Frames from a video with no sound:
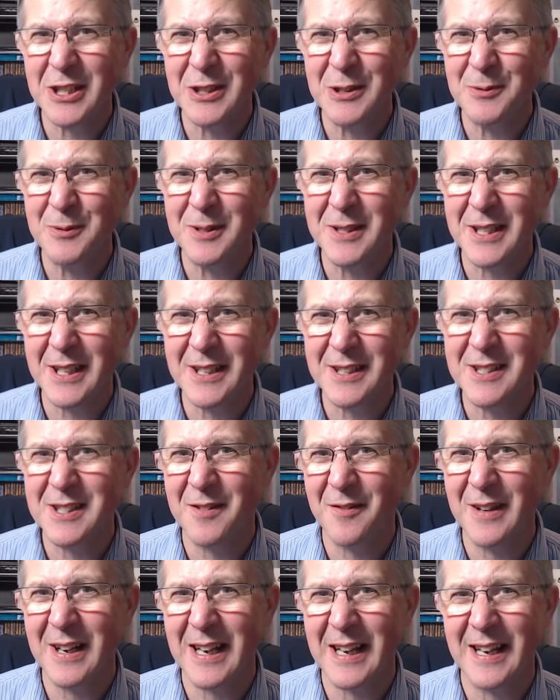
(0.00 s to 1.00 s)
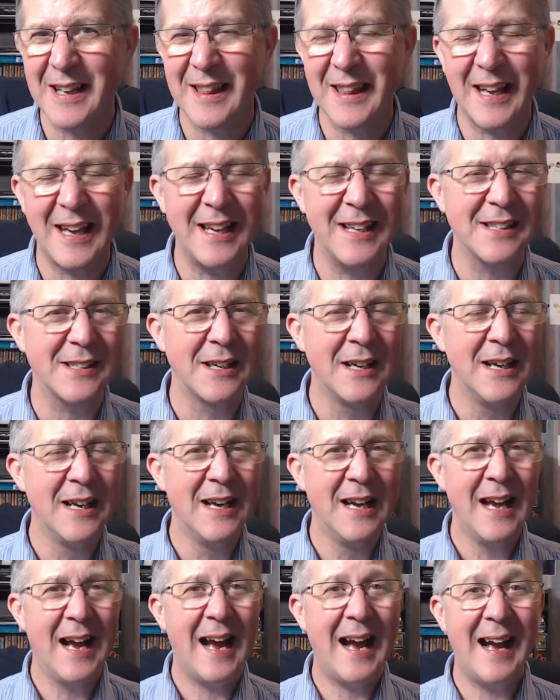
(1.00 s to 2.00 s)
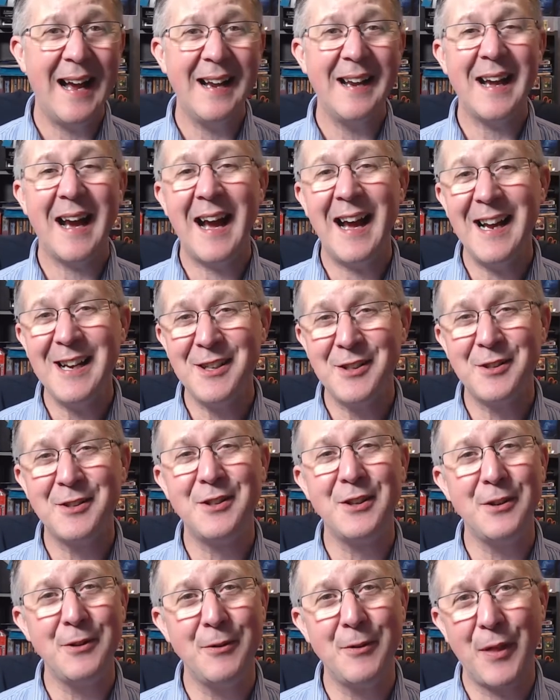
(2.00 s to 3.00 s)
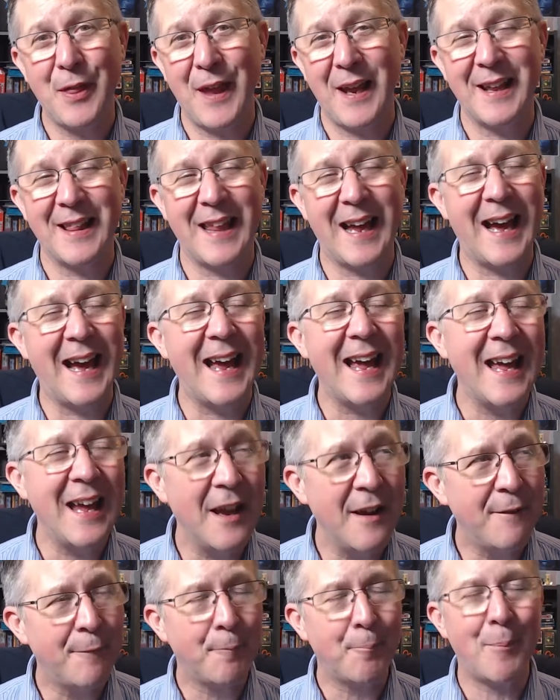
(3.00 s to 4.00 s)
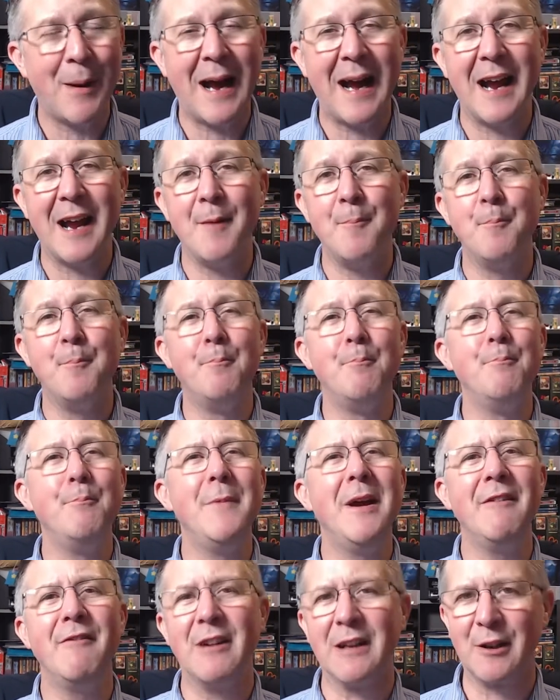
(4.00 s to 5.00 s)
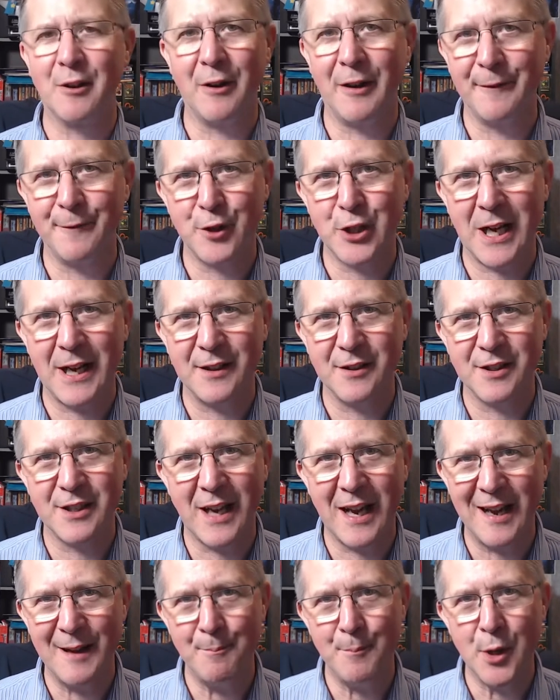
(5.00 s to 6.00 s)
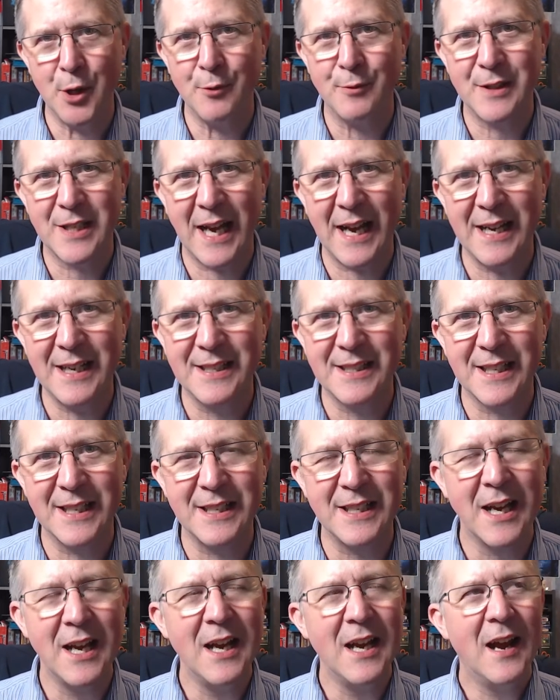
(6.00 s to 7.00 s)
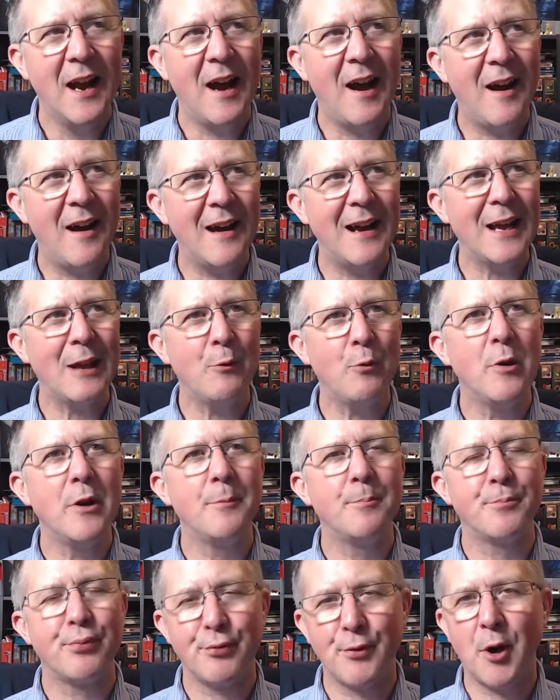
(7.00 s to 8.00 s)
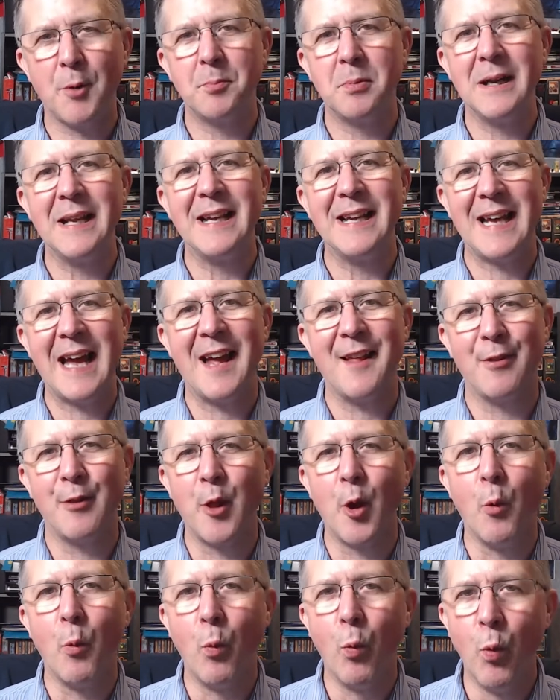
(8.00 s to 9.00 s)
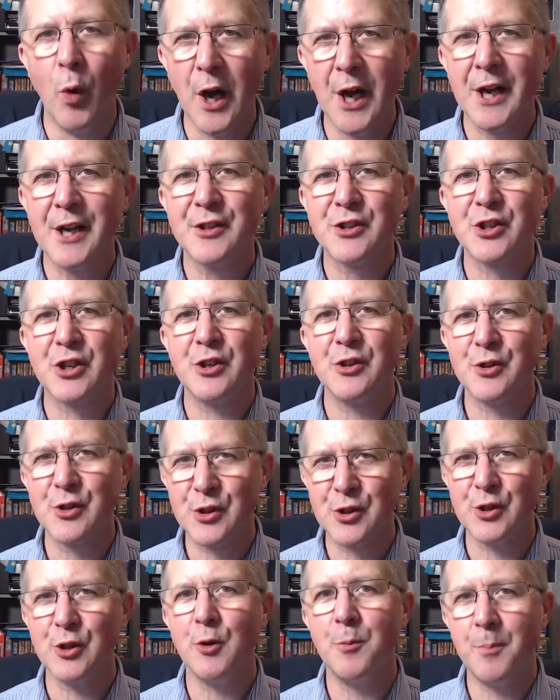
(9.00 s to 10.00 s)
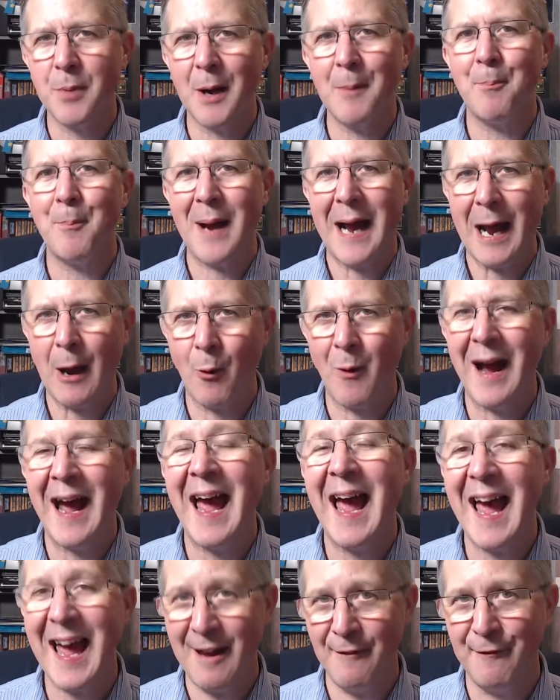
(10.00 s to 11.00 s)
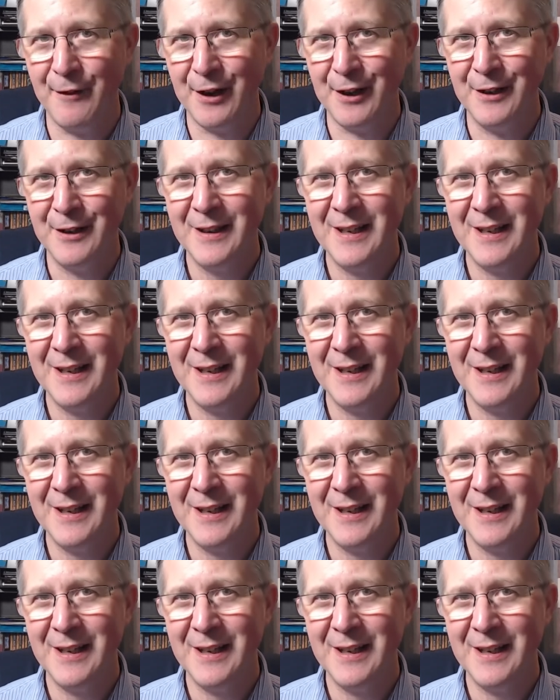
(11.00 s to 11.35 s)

user, something like that. And I do think that if by a miracle of chance I mutated, I would probably get the worst superpower ever.